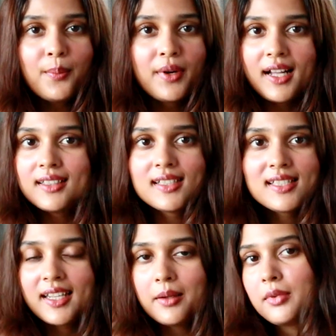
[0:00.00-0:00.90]
But at the
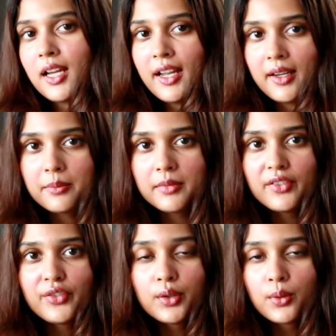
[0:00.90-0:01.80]
same time,
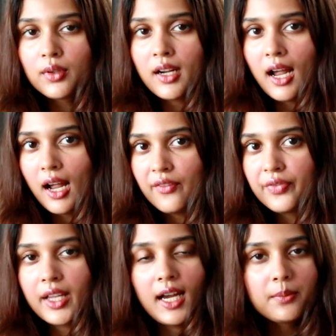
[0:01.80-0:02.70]
if you don't
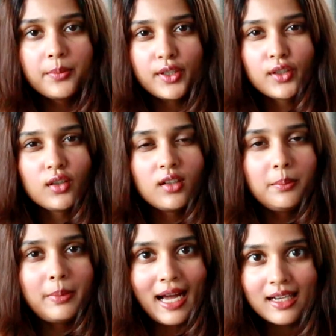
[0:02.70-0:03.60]
have that particular
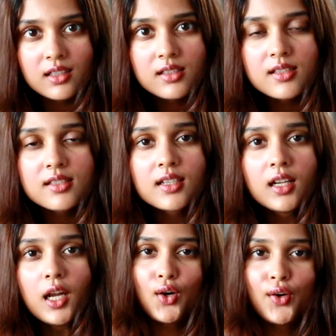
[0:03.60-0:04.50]
balance
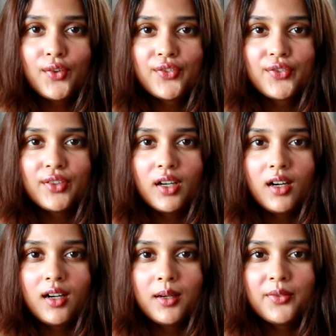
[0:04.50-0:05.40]
of
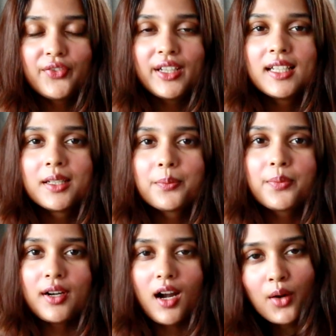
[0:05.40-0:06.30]
feeling
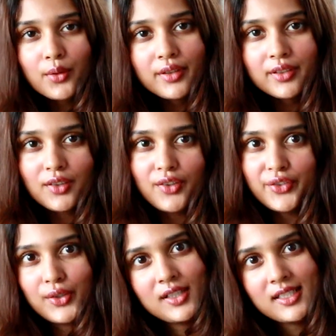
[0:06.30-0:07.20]
proud of
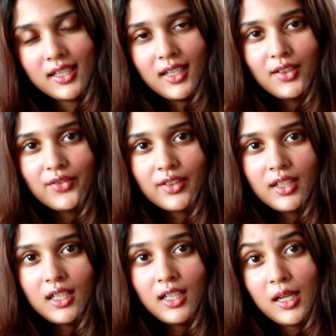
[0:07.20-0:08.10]
yourself,
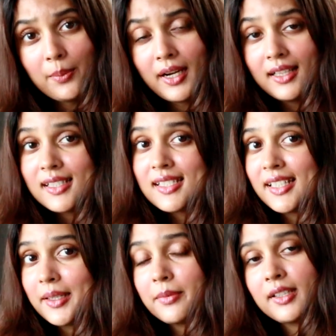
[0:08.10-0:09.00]
but at the
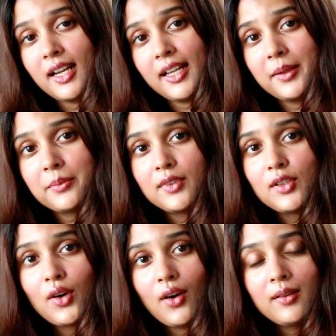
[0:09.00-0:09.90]
same
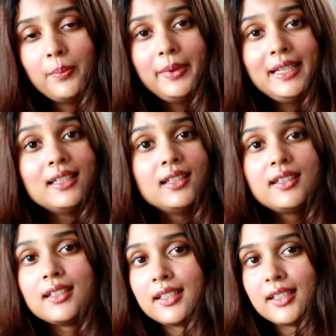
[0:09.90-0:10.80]
time not
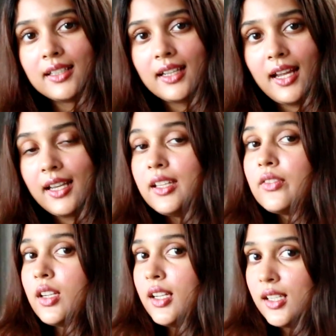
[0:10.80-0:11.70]
belittling
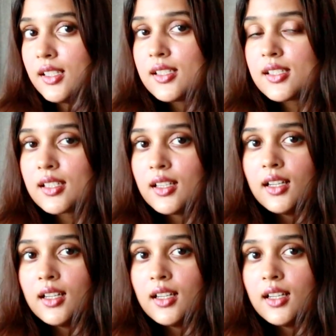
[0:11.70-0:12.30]
anyone else